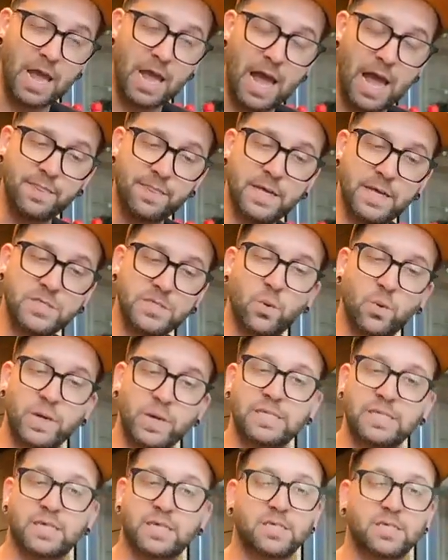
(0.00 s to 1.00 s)
And then
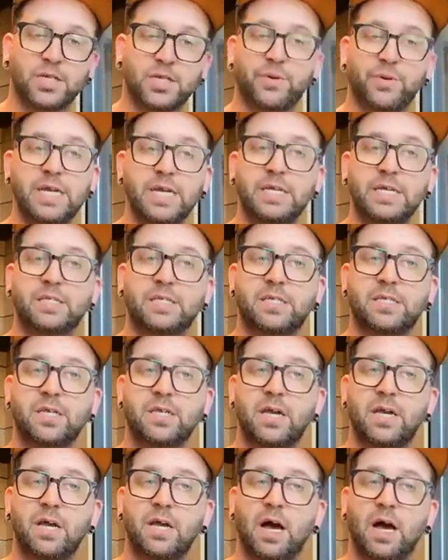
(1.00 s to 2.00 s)
26 degrees
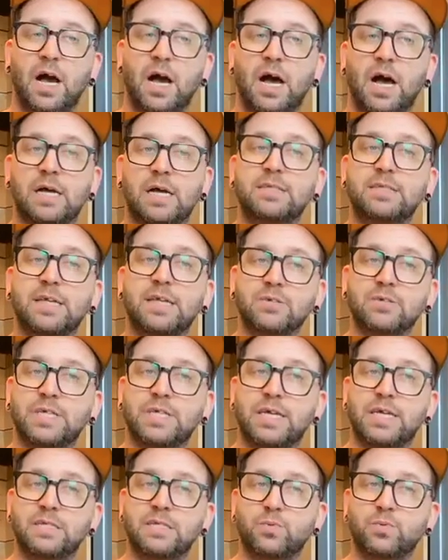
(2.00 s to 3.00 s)
uh,
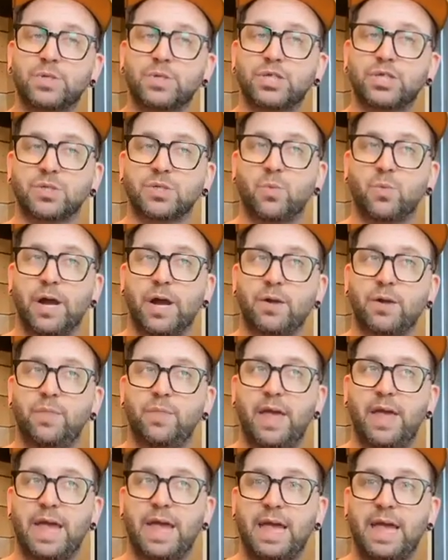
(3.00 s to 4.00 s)
Celsius, which is where
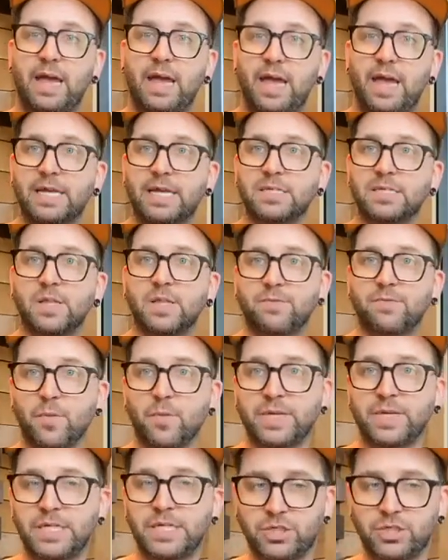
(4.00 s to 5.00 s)
they is the
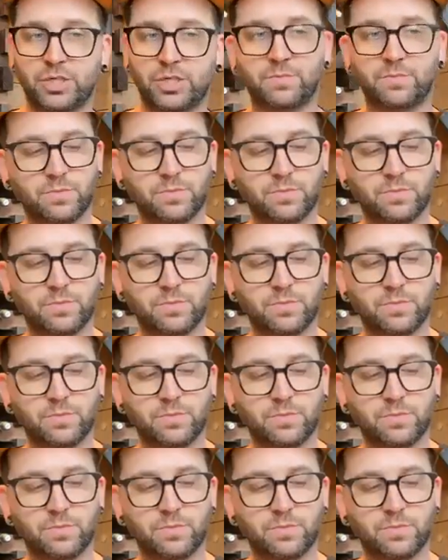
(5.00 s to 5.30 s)
fermentation.